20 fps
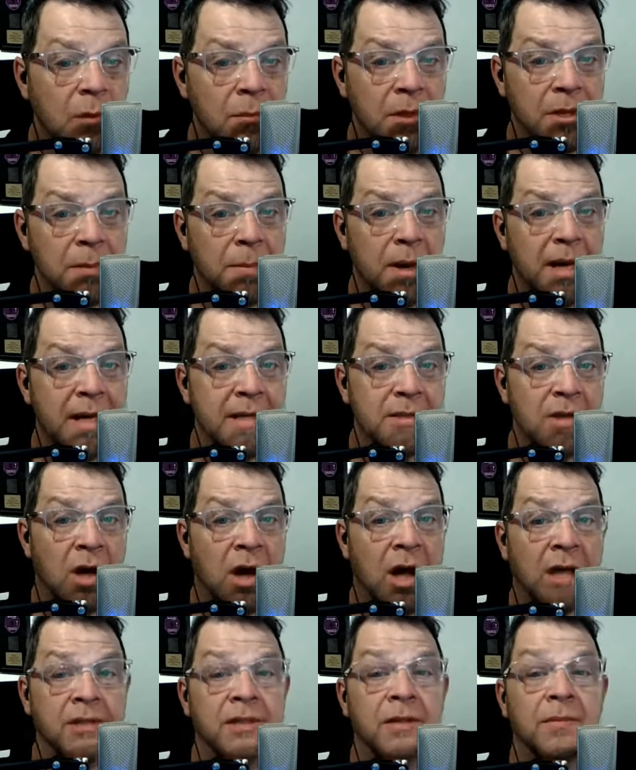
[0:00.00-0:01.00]
But the bike is
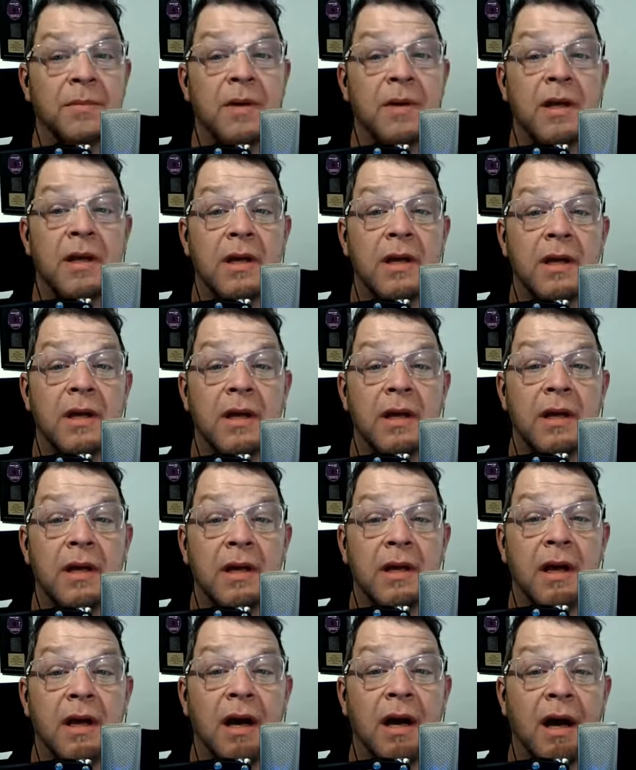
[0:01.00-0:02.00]
awesome.
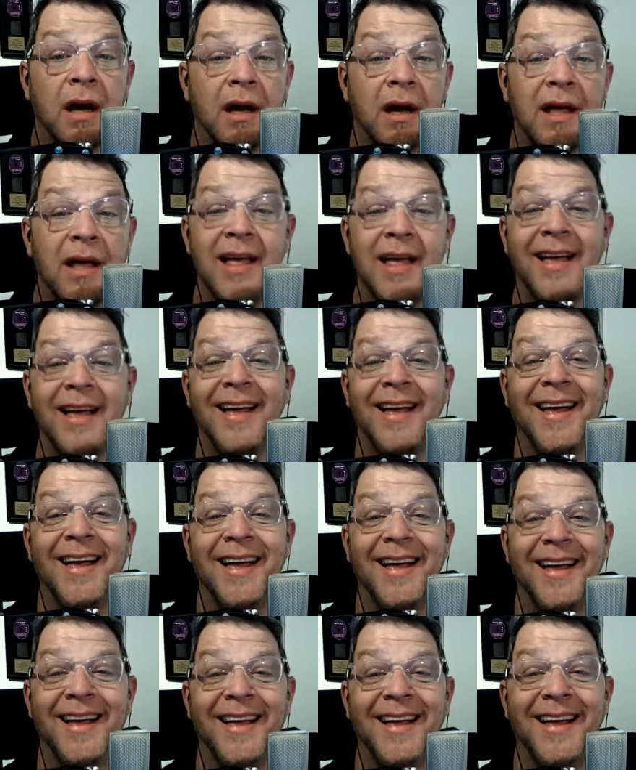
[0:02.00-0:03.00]

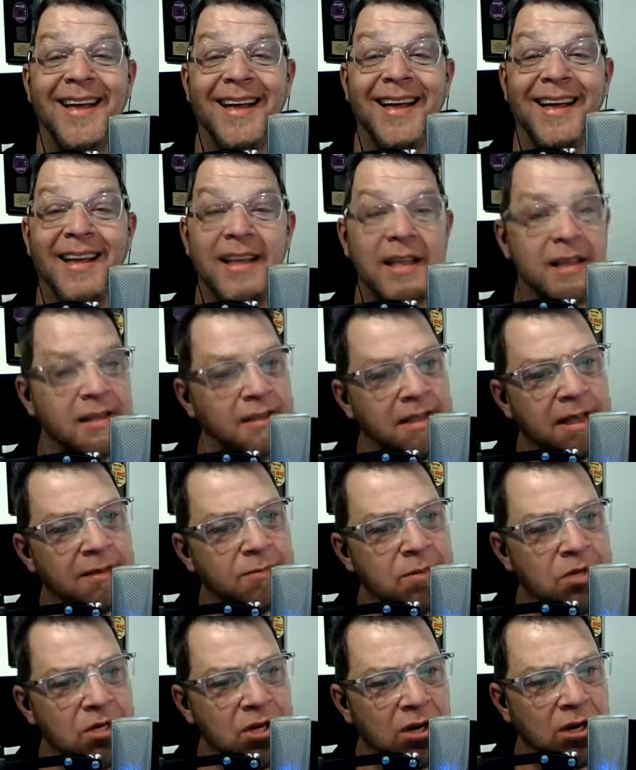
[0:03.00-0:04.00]

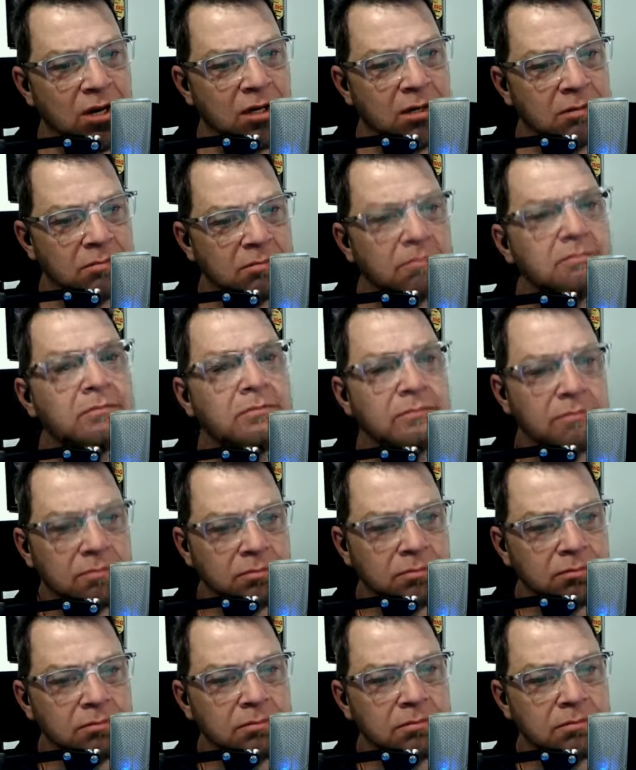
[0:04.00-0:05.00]
Dave Bichard,
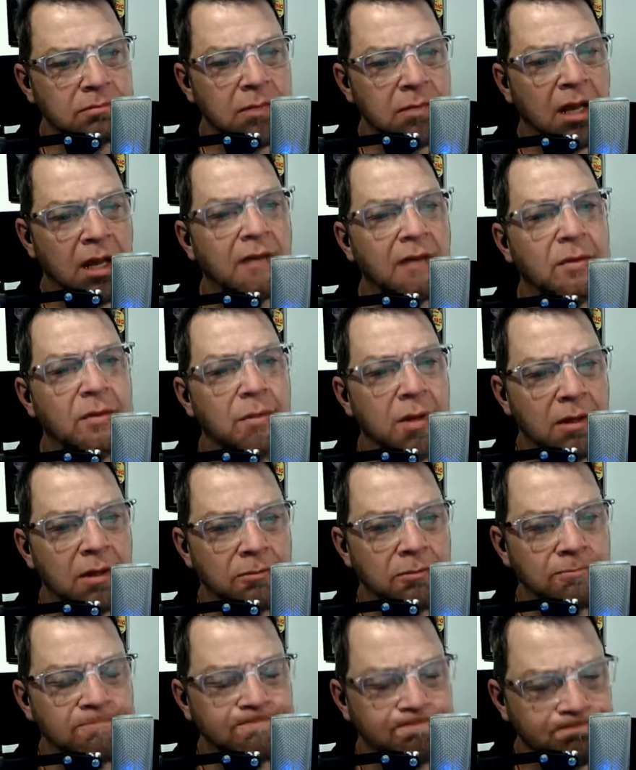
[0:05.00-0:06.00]
I love you,
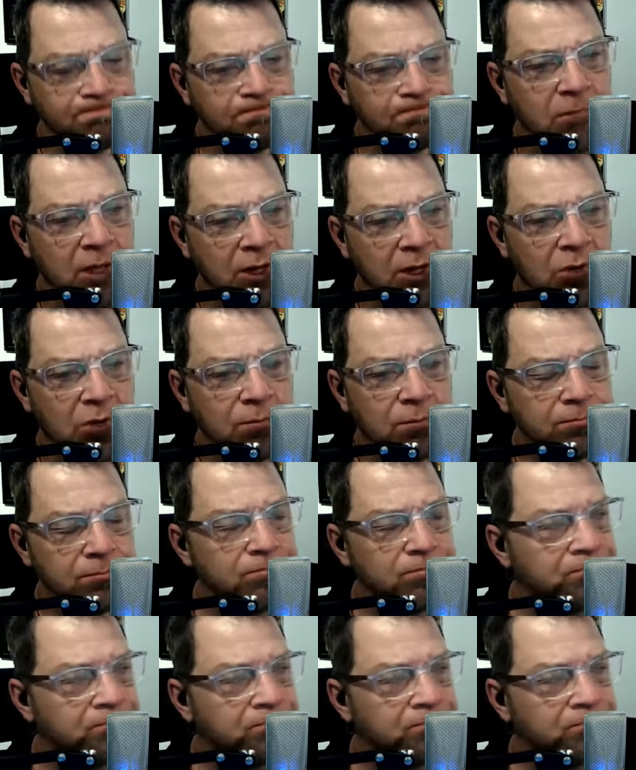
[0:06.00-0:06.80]
brother. I do.